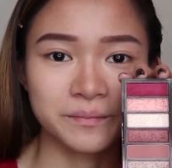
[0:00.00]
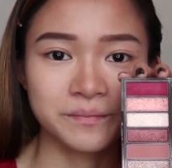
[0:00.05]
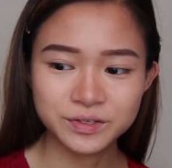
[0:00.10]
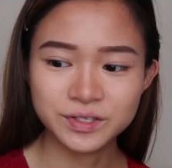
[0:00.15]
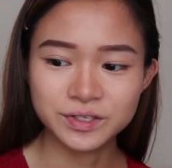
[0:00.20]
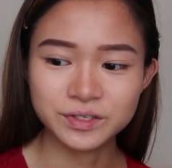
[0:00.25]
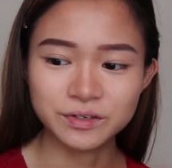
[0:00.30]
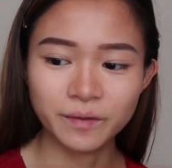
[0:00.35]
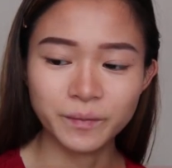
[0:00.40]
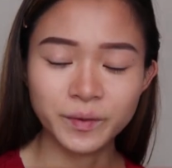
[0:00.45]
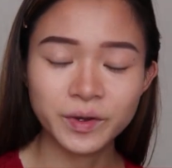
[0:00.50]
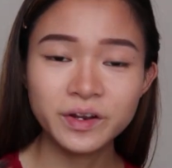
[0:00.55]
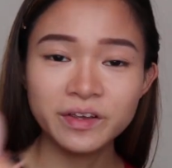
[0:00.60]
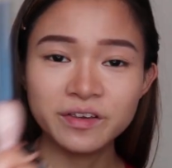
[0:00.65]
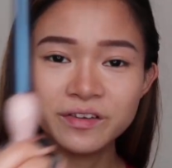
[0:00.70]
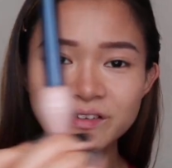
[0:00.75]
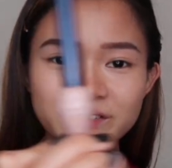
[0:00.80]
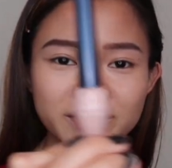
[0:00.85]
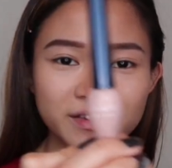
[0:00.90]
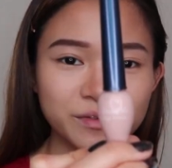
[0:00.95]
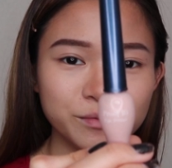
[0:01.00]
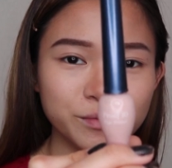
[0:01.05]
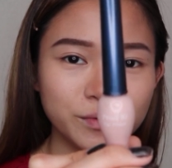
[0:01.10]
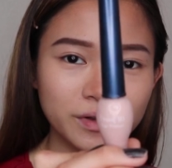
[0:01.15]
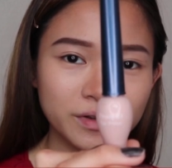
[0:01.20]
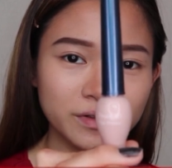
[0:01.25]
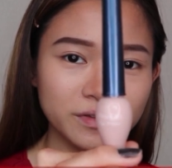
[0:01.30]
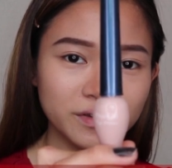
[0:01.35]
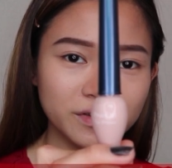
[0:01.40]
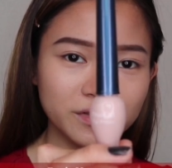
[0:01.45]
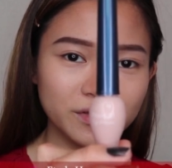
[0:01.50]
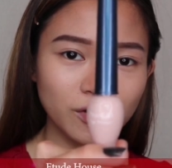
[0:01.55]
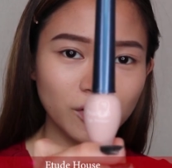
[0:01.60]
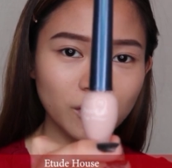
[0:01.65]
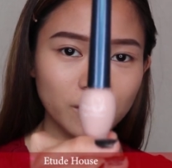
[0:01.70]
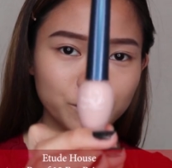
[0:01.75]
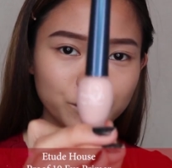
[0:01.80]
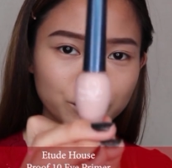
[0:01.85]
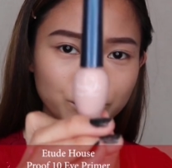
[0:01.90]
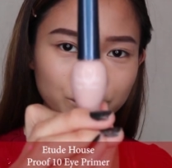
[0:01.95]
So I'm gonna use this one. It's
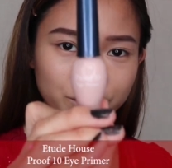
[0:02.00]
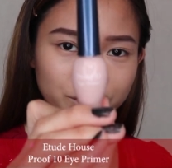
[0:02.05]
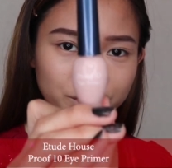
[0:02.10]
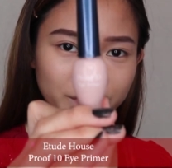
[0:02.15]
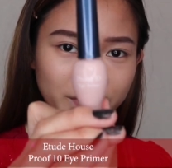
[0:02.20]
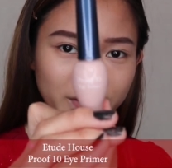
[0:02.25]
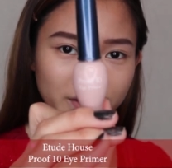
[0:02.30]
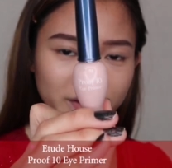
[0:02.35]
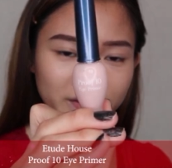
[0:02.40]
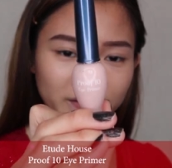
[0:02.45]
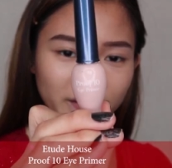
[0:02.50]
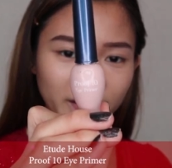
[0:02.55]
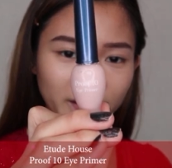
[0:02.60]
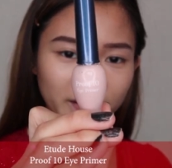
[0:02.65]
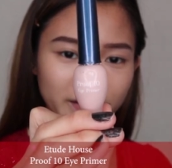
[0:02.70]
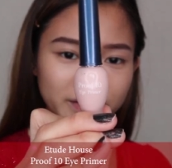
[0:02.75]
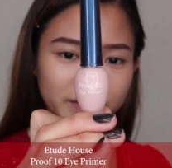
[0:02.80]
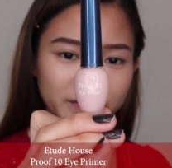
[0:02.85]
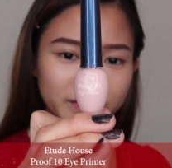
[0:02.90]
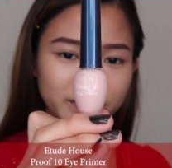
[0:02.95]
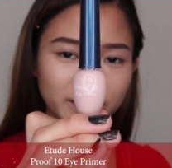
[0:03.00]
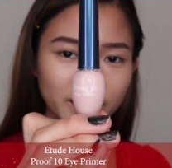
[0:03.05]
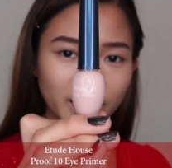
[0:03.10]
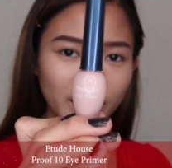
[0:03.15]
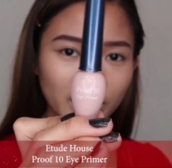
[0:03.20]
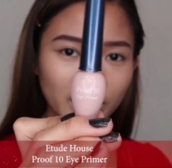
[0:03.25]
called Proof 10